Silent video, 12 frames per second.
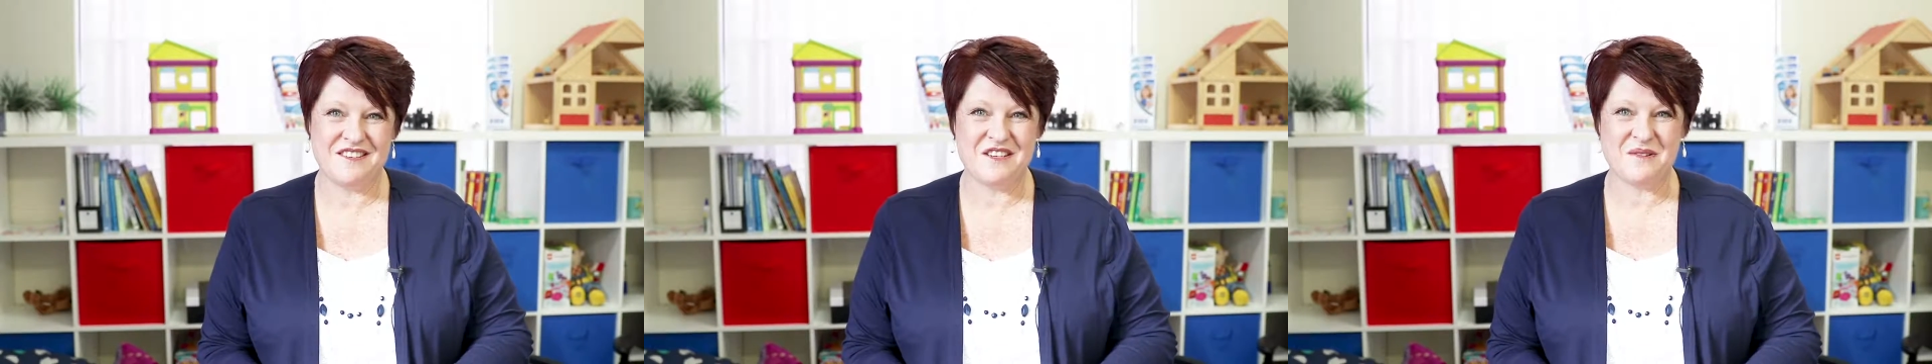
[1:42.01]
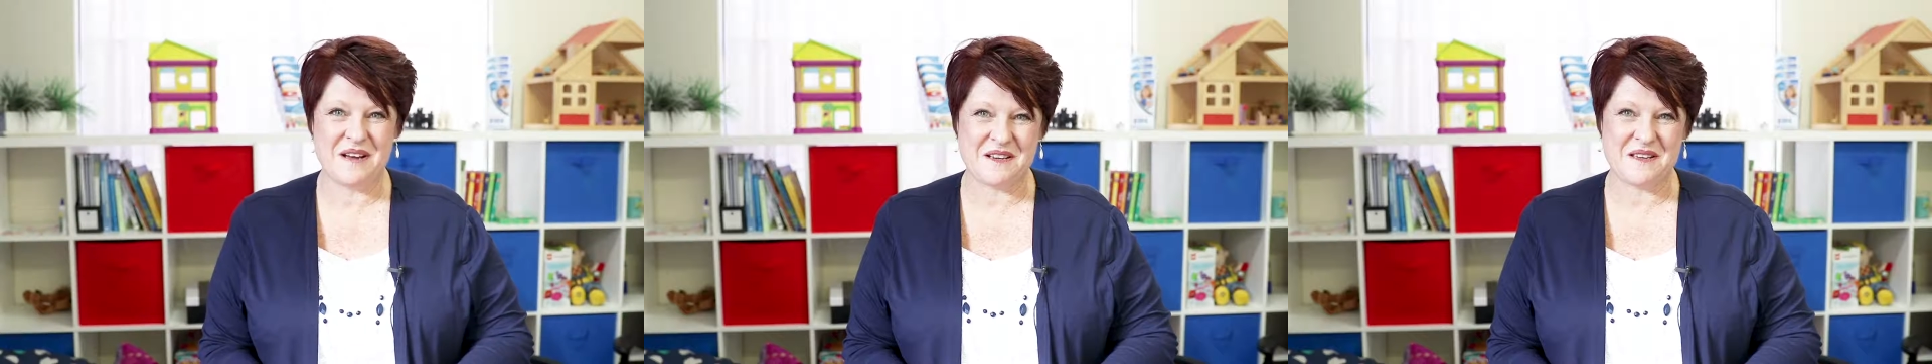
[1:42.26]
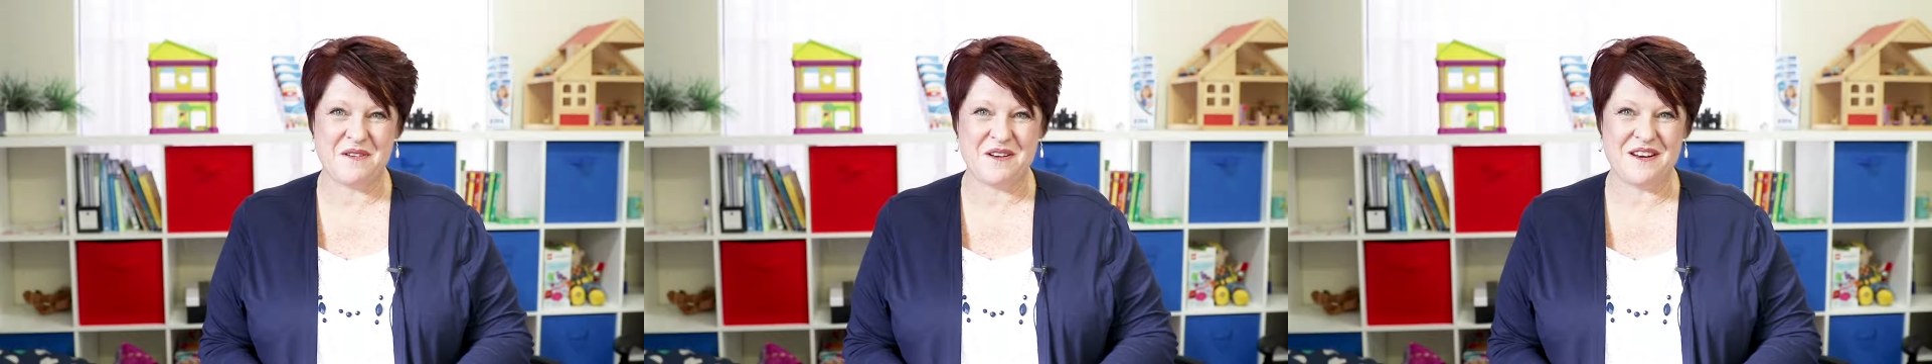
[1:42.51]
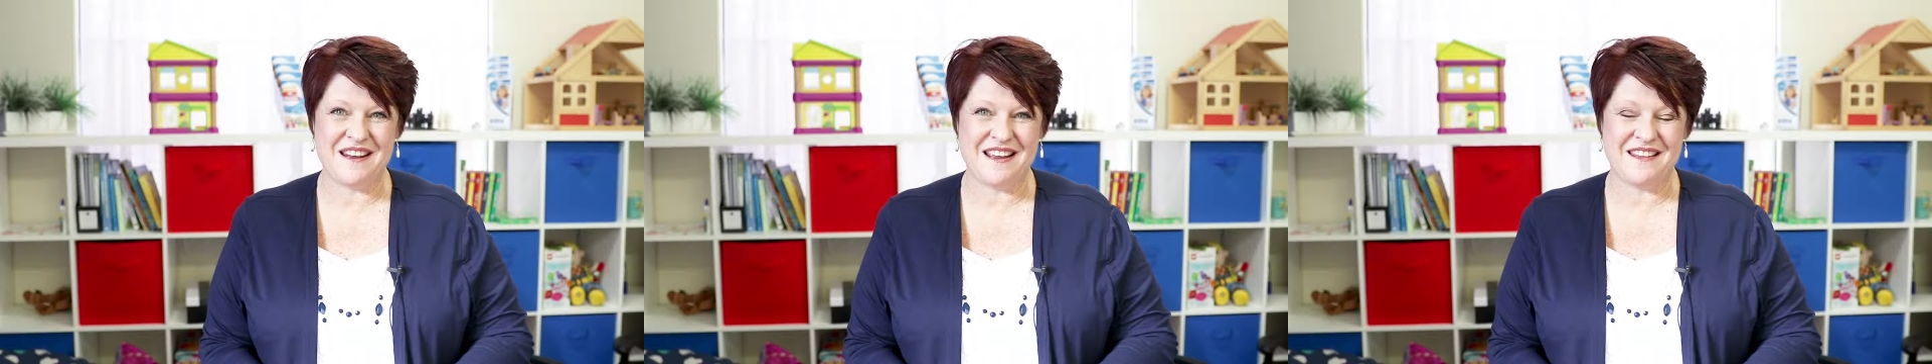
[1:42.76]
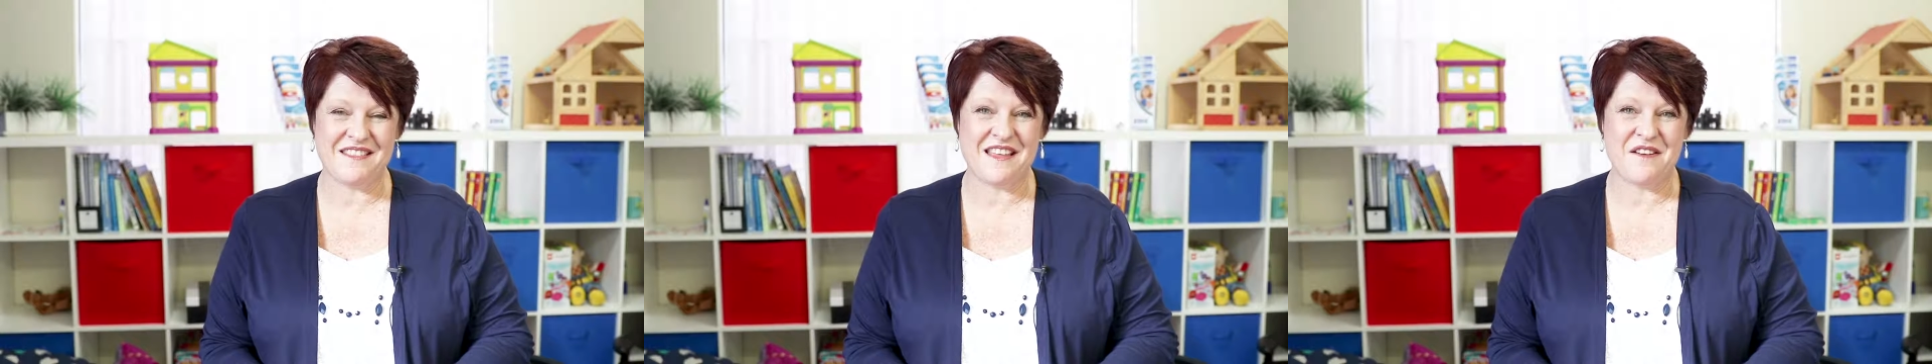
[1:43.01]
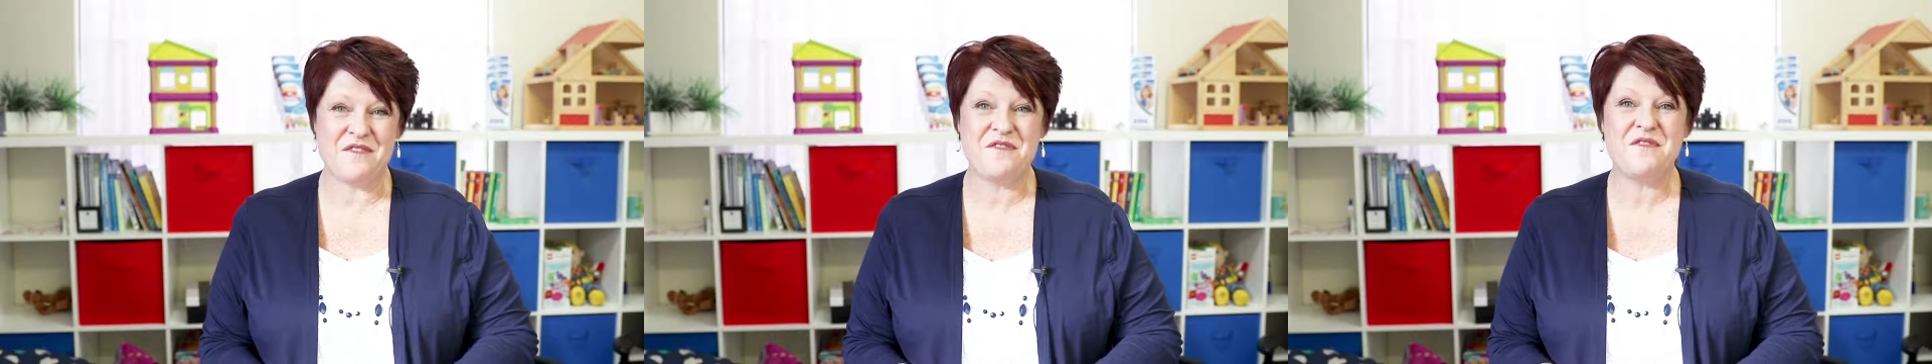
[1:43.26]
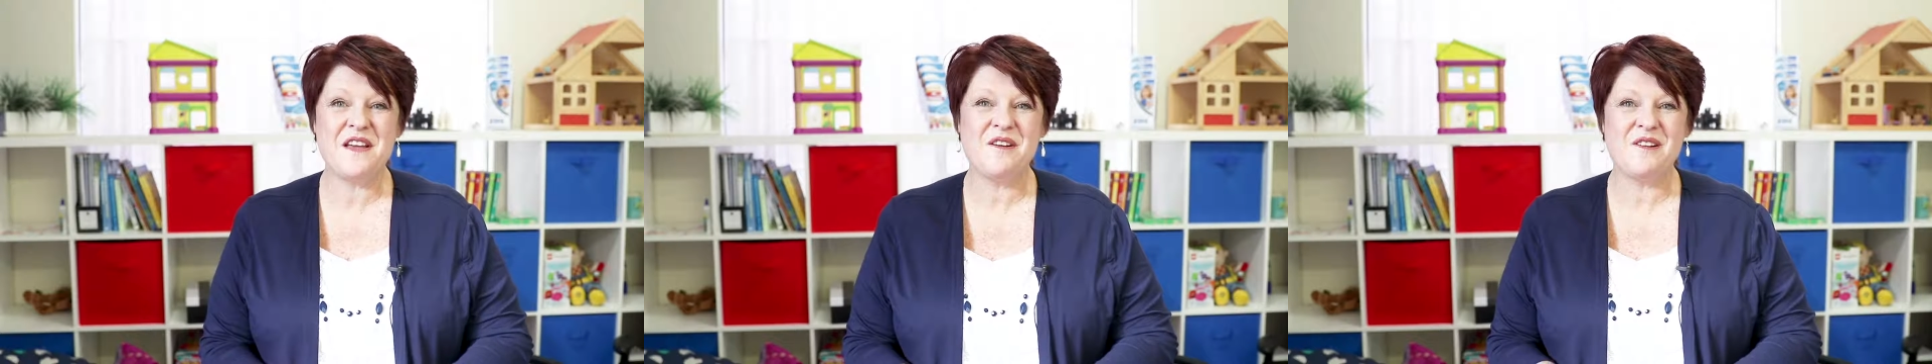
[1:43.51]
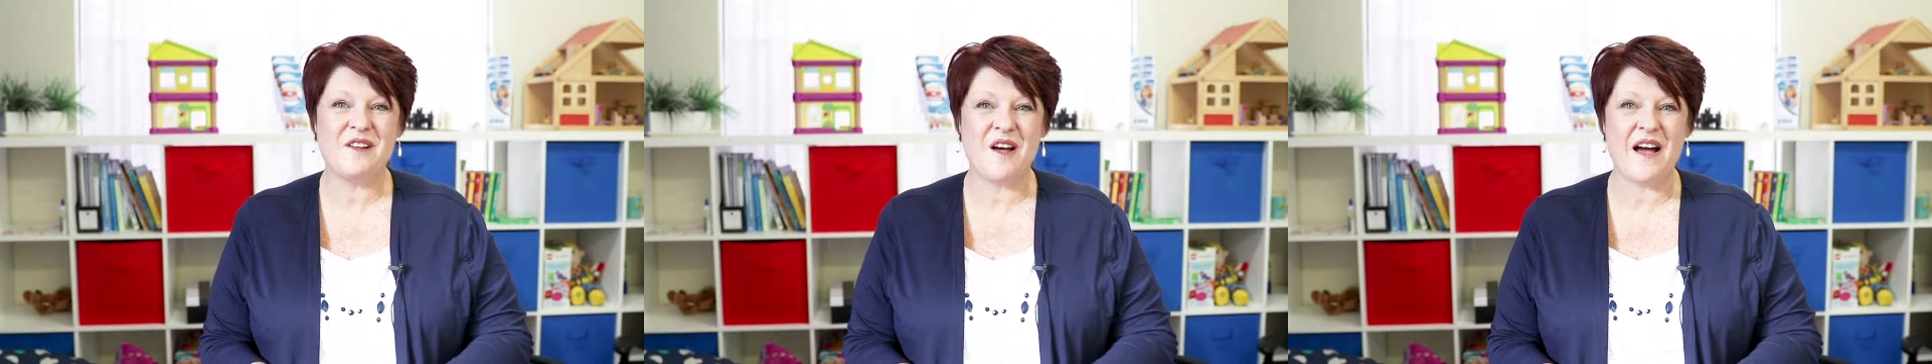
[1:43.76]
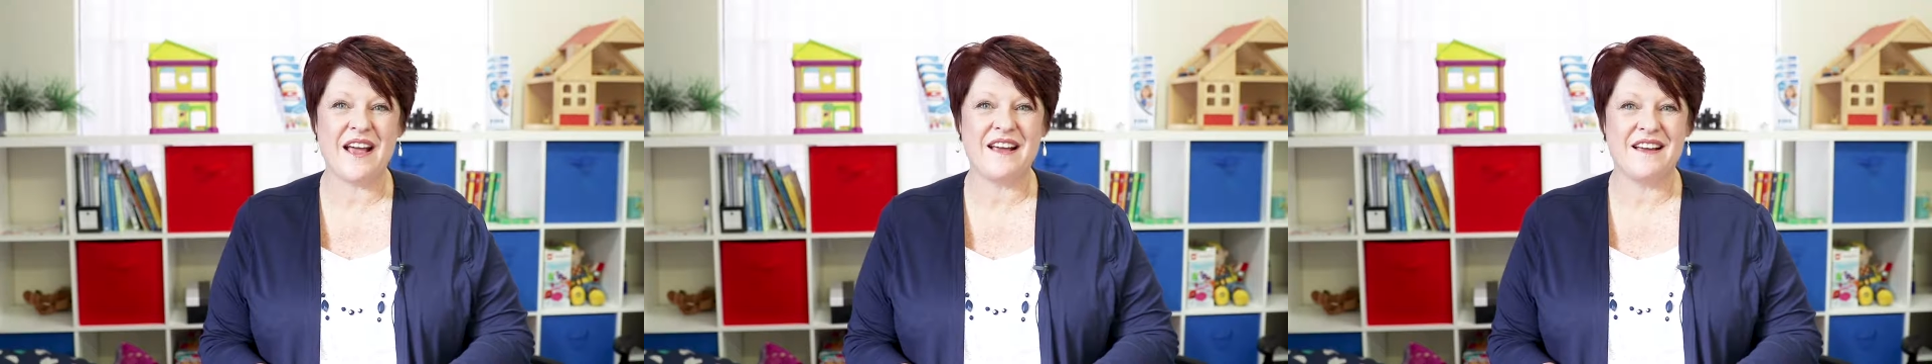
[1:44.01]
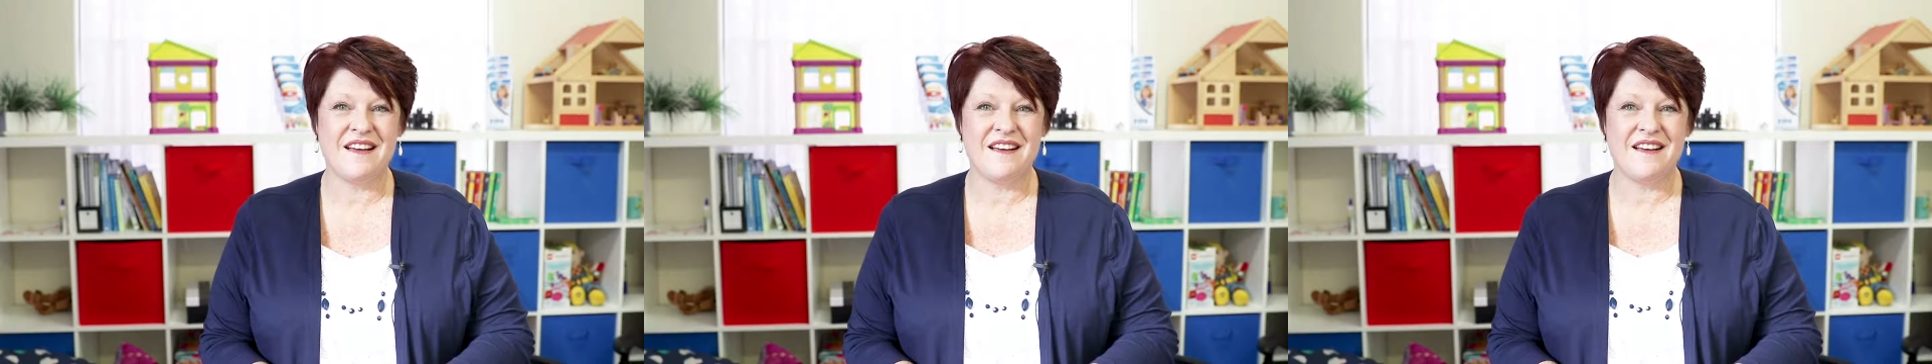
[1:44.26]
to our community and that they feel like